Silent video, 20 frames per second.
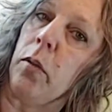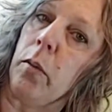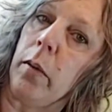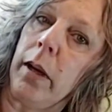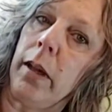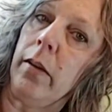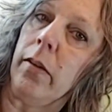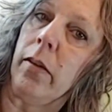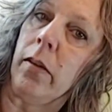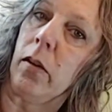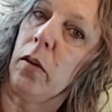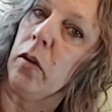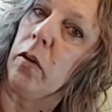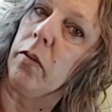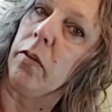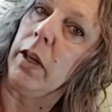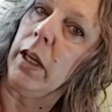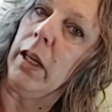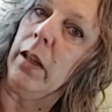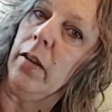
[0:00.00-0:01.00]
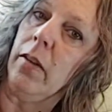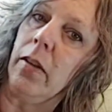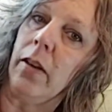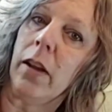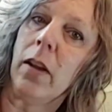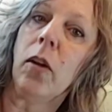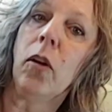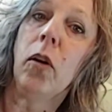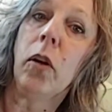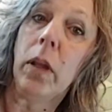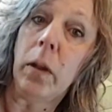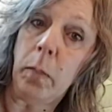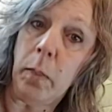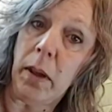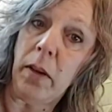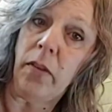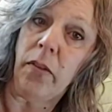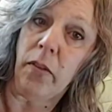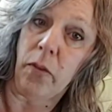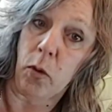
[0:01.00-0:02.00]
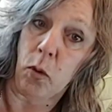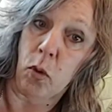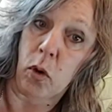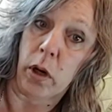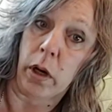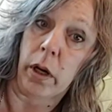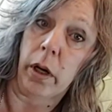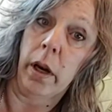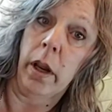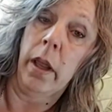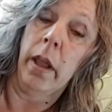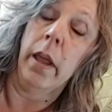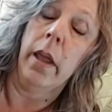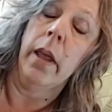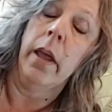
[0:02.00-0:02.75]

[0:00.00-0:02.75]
3 servings. It could be 4,